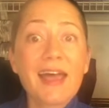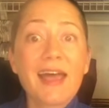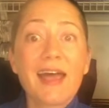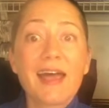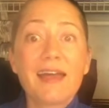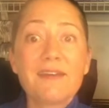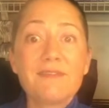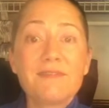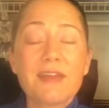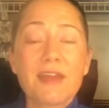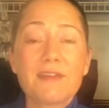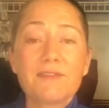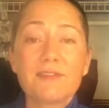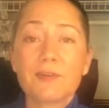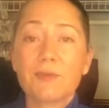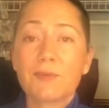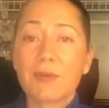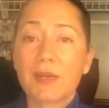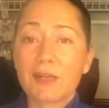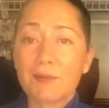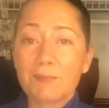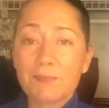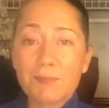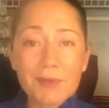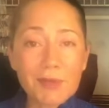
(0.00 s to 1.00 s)
I've never read
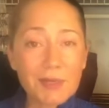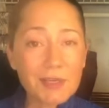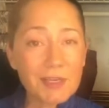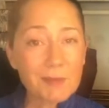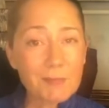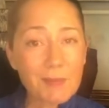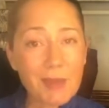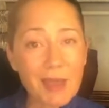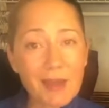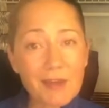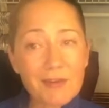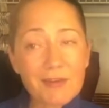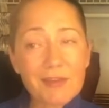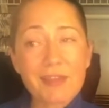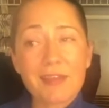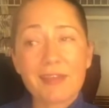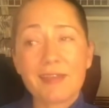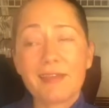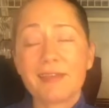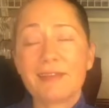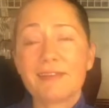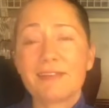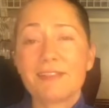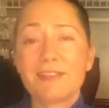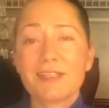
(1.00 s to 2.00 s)
a book about
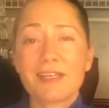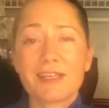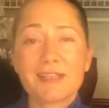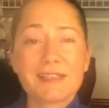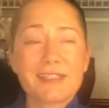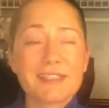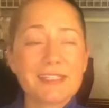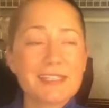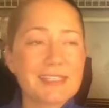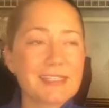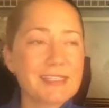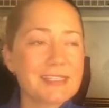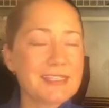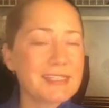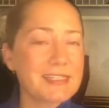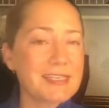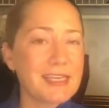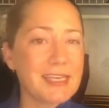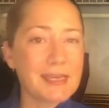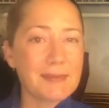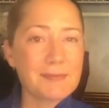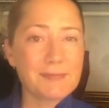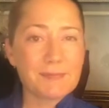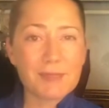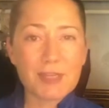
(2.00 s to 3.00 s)
it, just
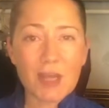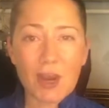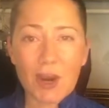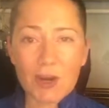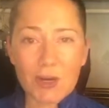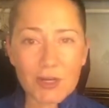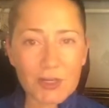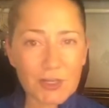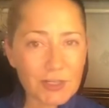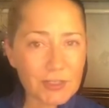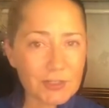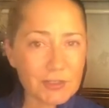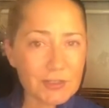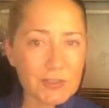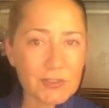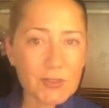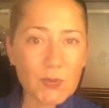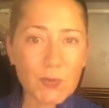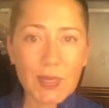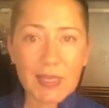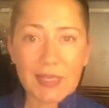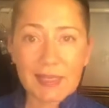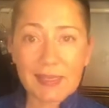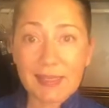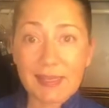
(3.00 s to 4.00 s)
skimmed articles
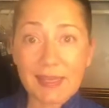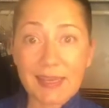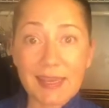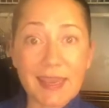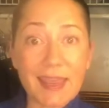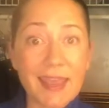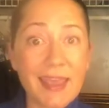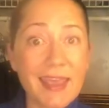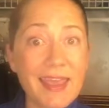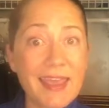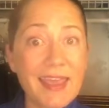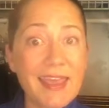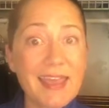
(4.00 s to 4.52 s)
quickly,